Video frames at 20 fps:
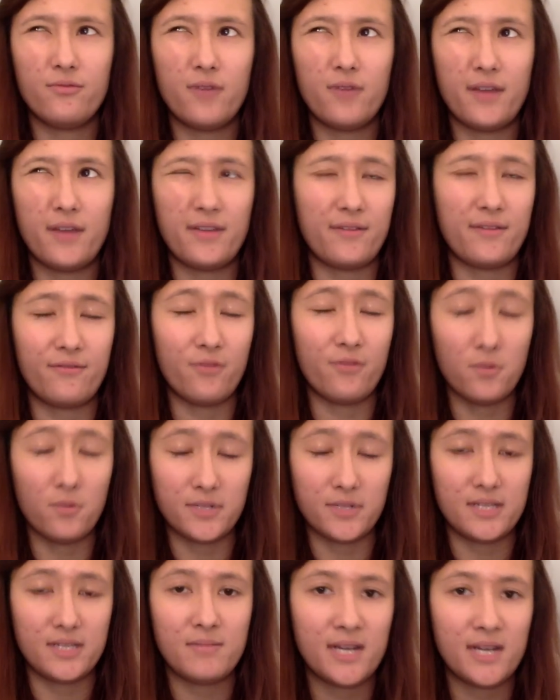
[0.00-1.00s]
I think
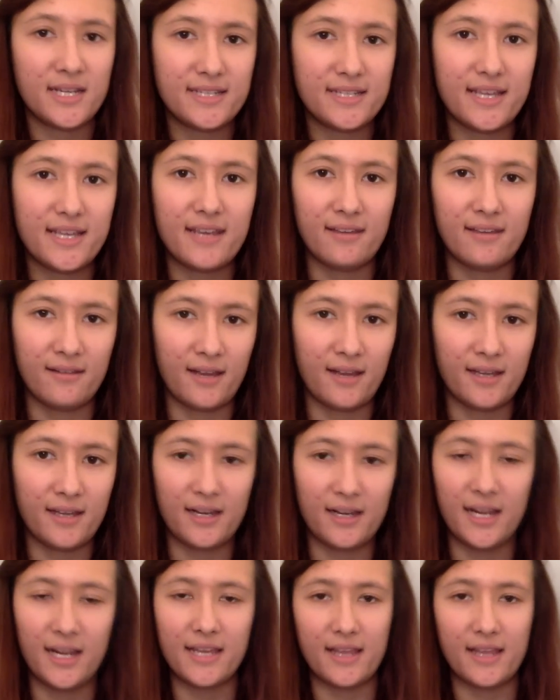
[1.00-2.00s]
40 minutes, they can like
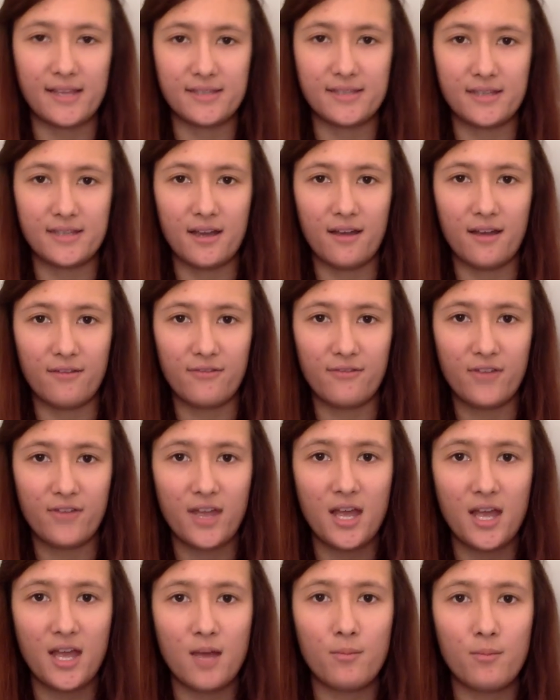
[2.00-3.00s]
clear their stuff.
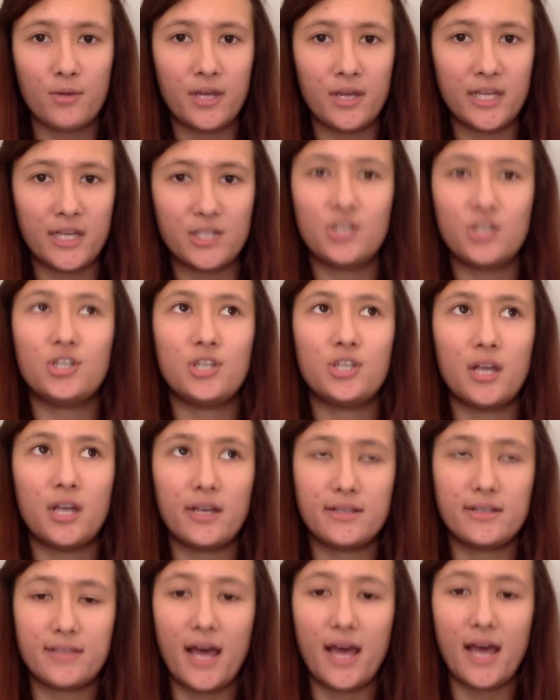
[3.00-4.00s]
But it just
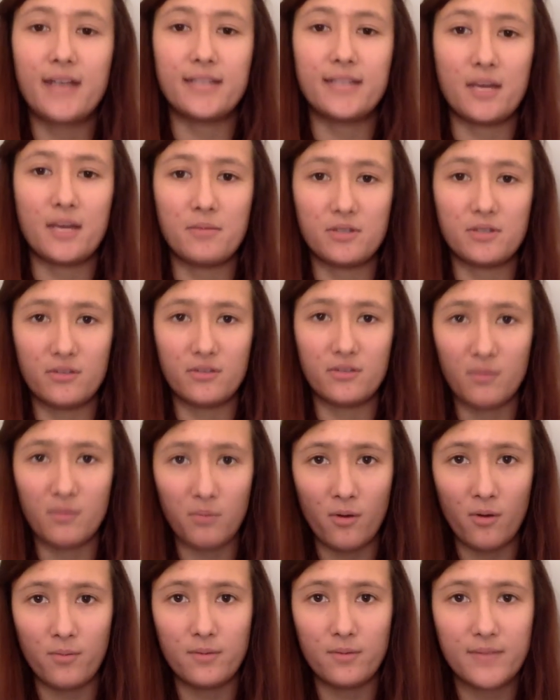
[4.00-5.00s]
shows that's how much of a
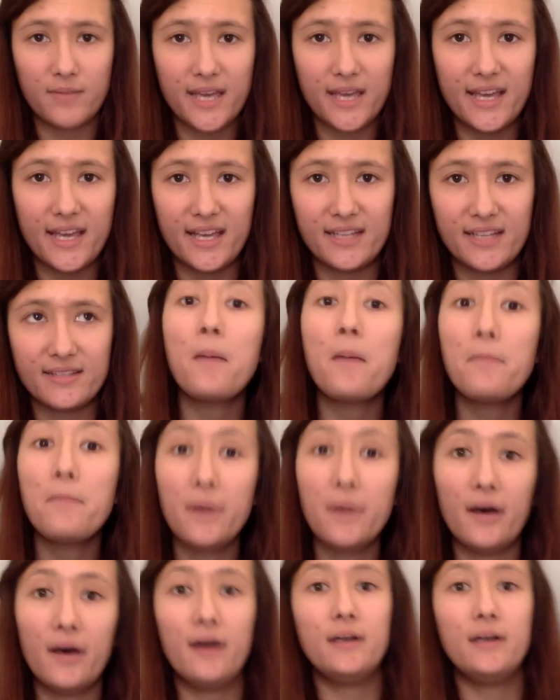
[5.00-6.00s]
problem it is.
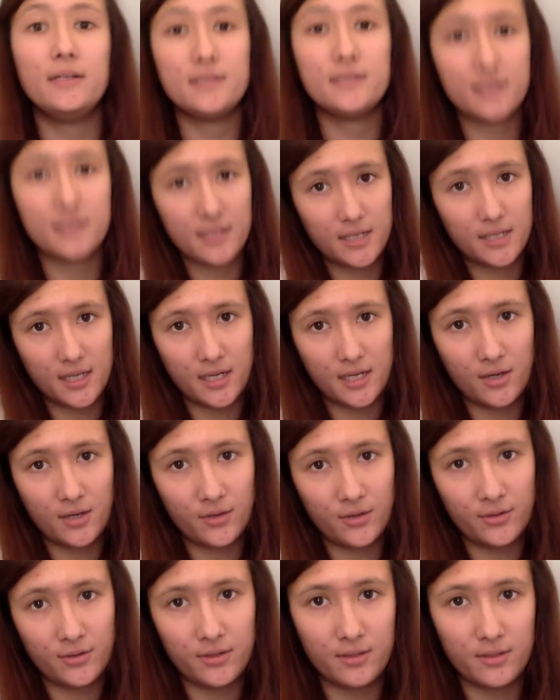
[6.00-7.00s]
But
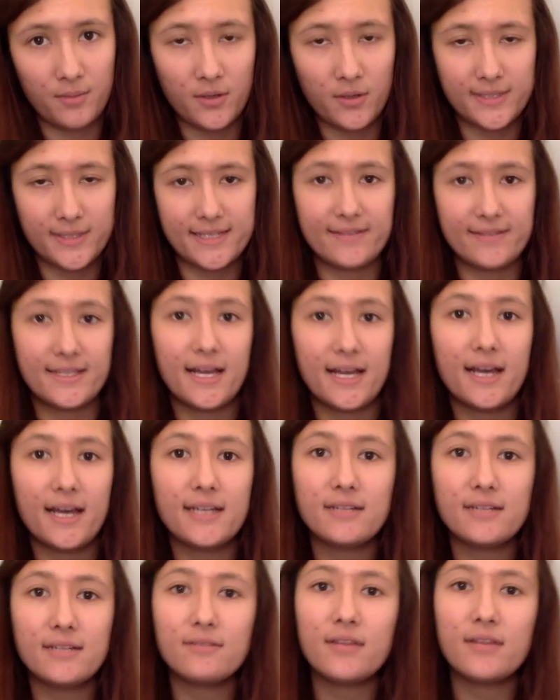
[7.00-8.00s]
on the positive
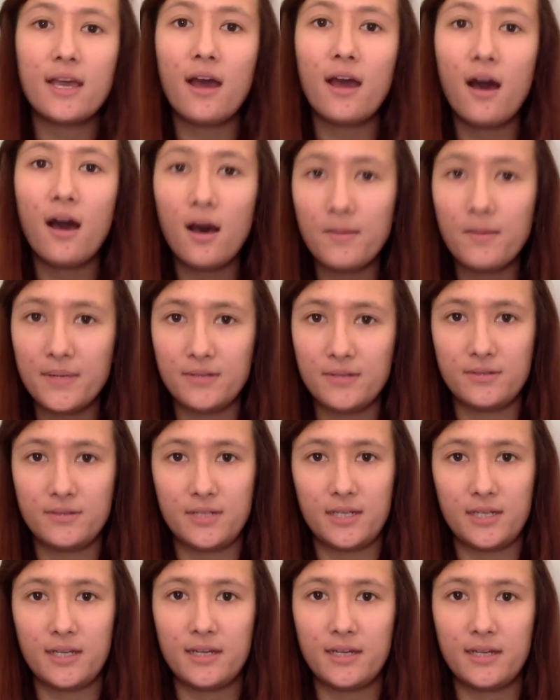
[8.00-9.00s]
side, they are
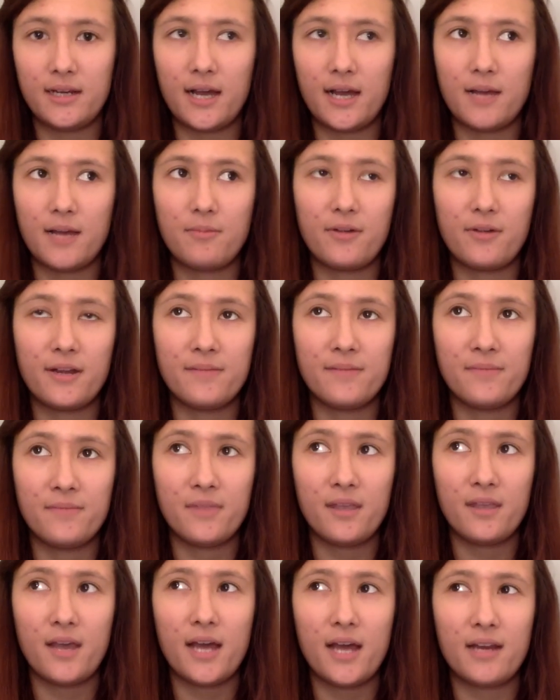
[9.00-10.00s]
building a new library,
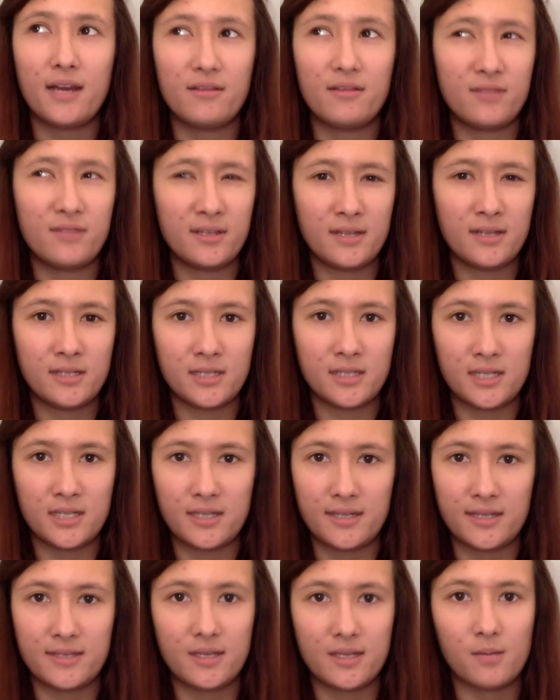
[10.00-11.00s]
and I think they're doing it
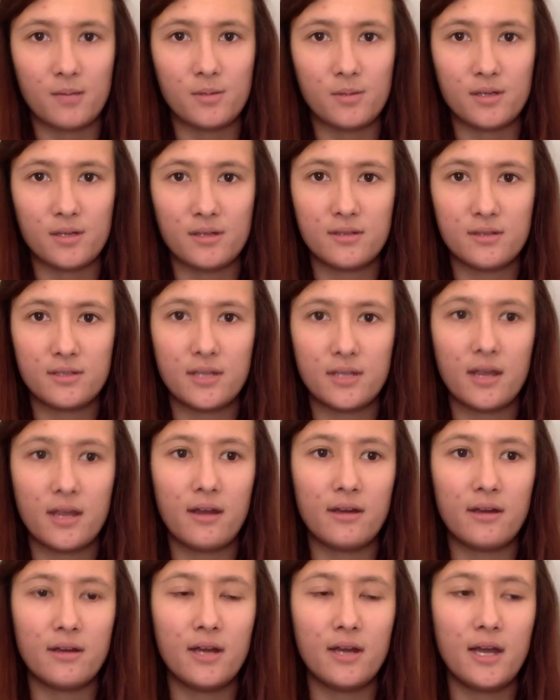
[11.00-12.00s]
this summer.
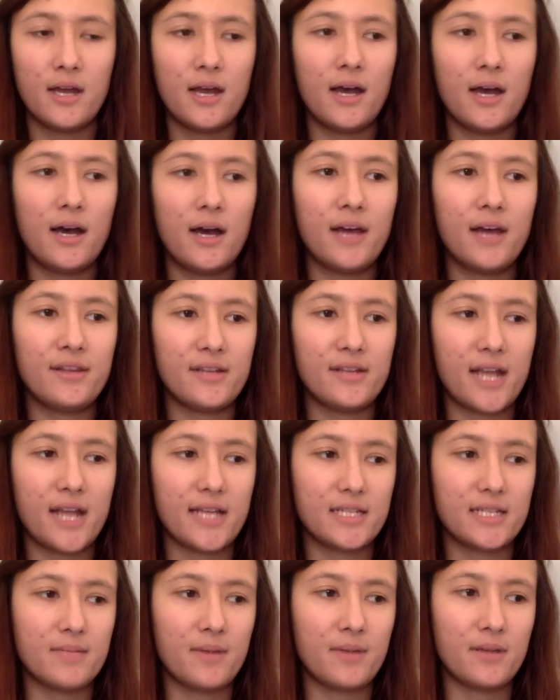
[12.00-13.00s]
So I think
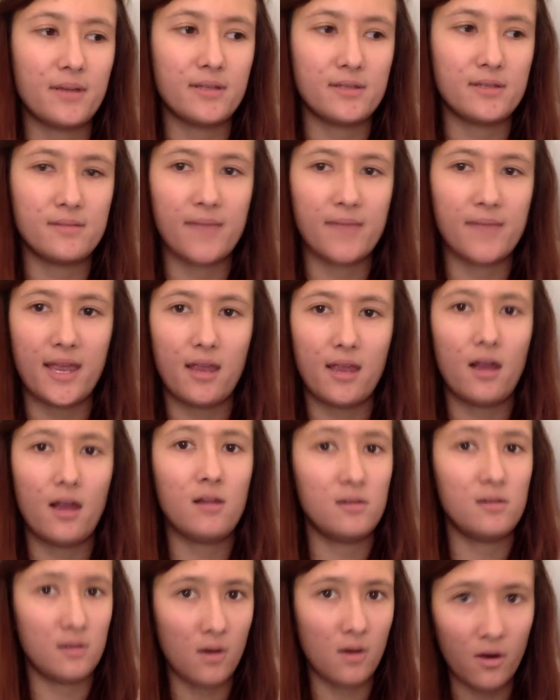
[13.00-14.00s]
that's supposed to make a
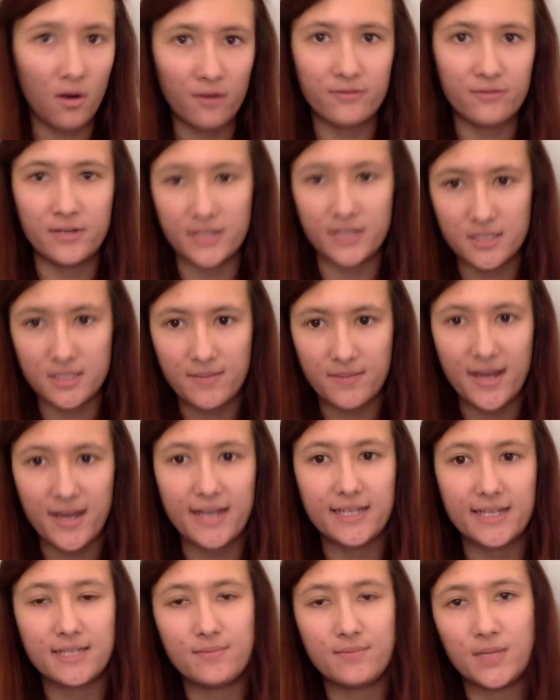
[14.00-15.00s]
lot of new
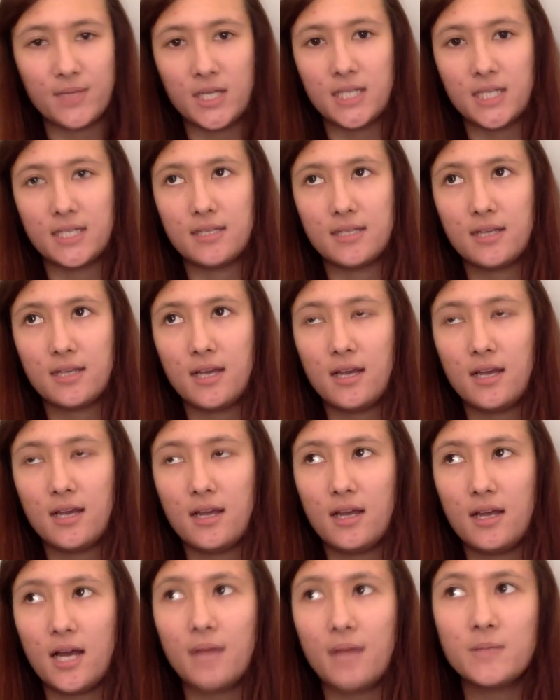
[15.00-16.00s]
space, because
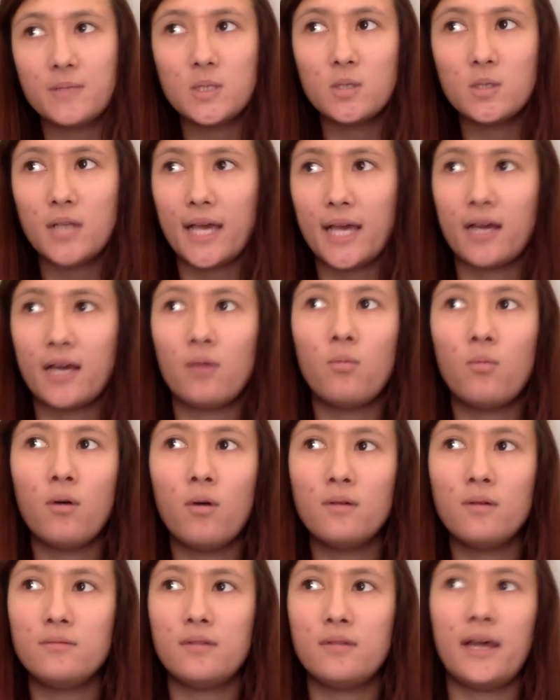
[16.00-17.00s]
I'm sure like
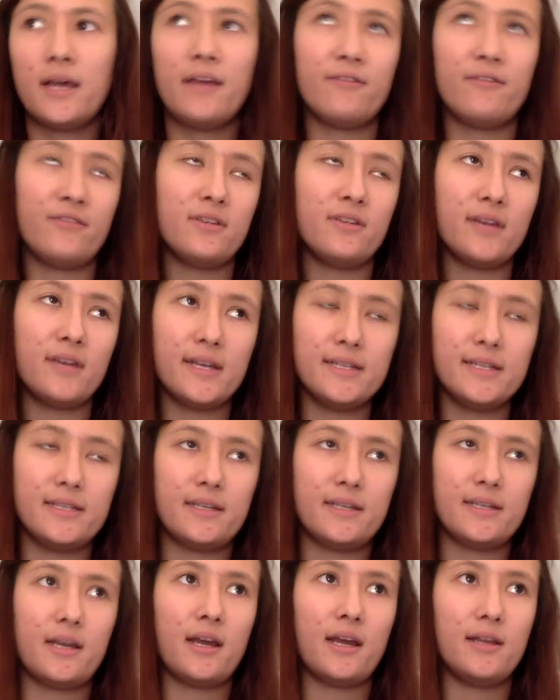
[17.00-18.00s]
a few
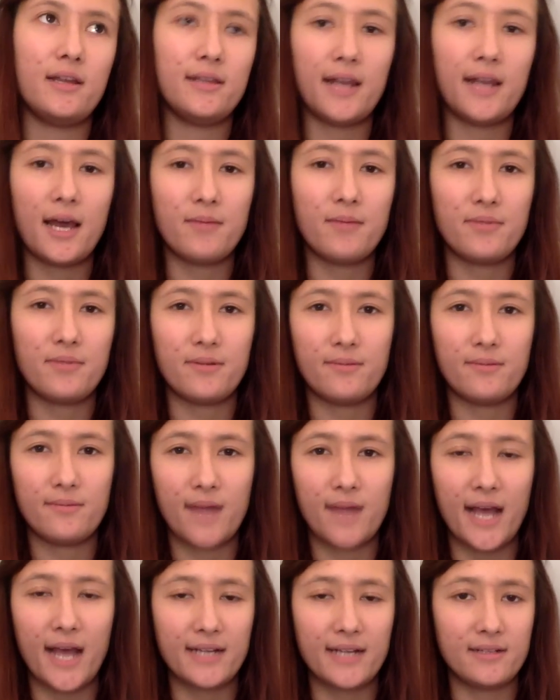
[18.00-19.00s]
years ago, the library
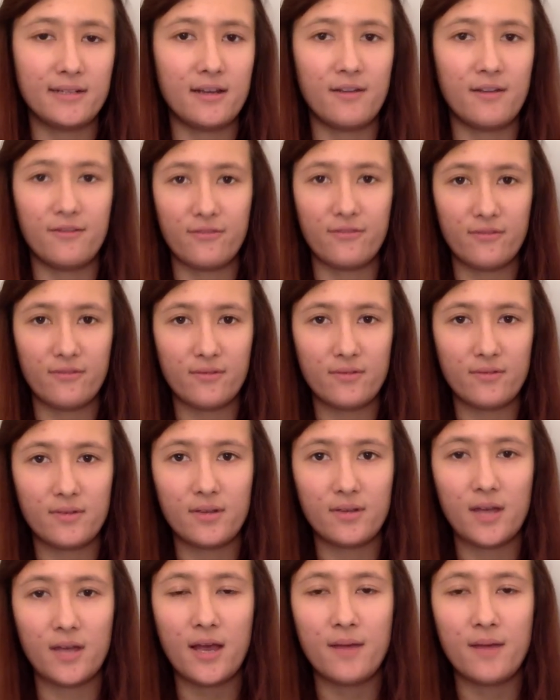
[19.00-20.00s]
had enough
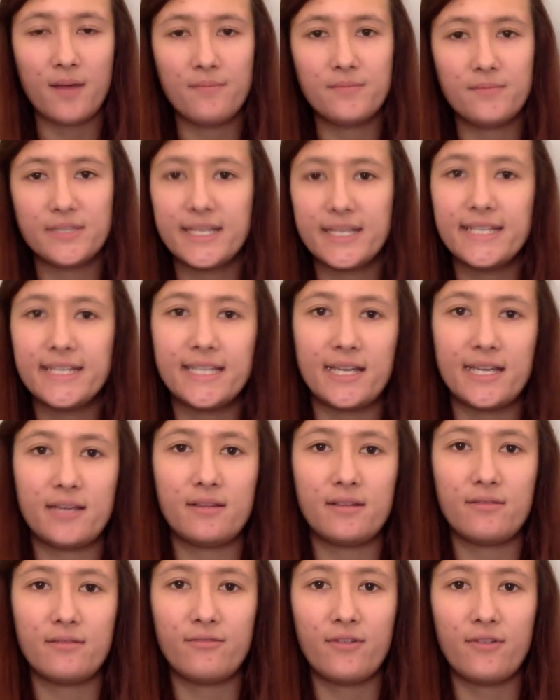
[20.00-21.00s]

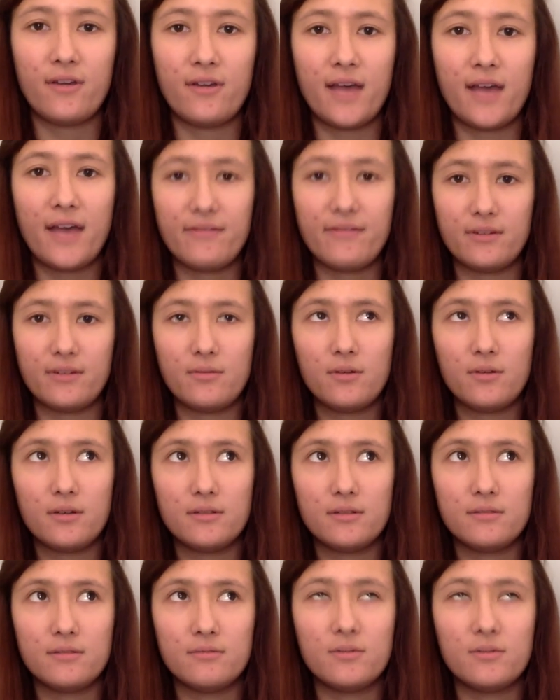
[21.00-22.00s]
seating for
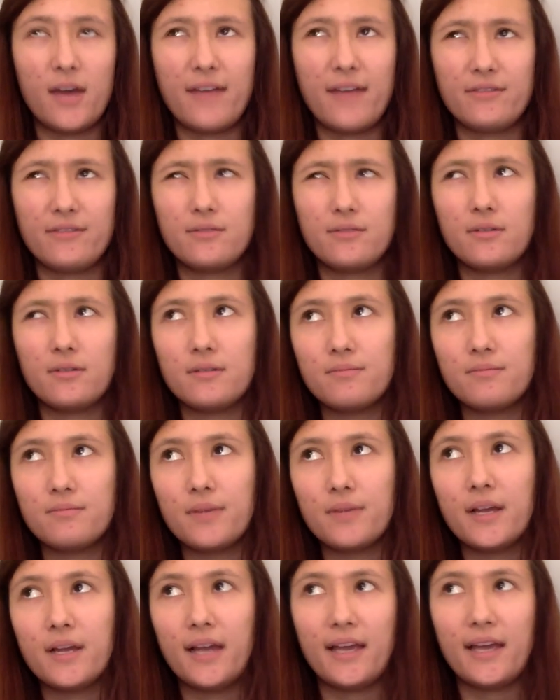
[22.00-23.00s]
everyone. Well, not everyone,
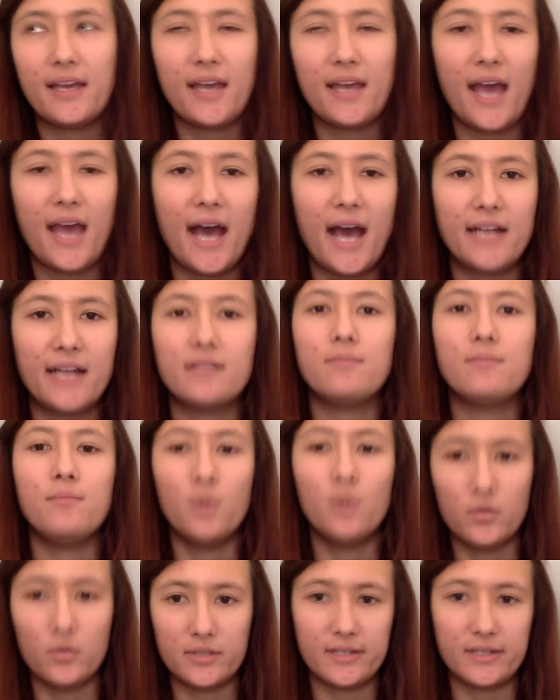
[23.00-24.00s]
but like it had
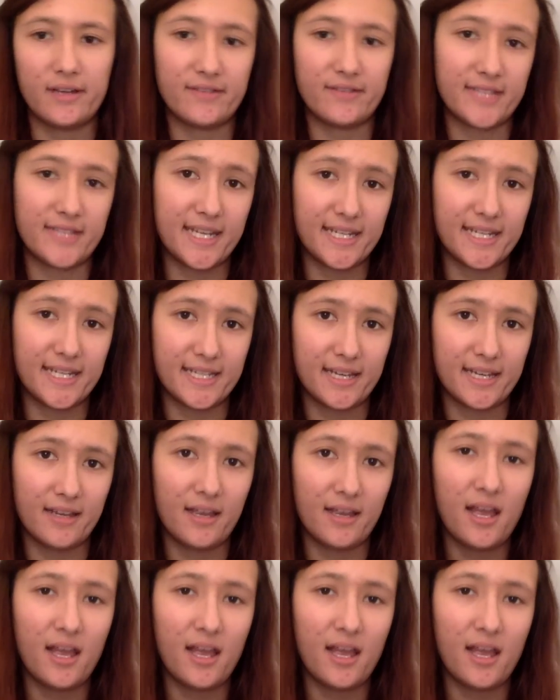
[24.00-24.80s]
more than enough seating.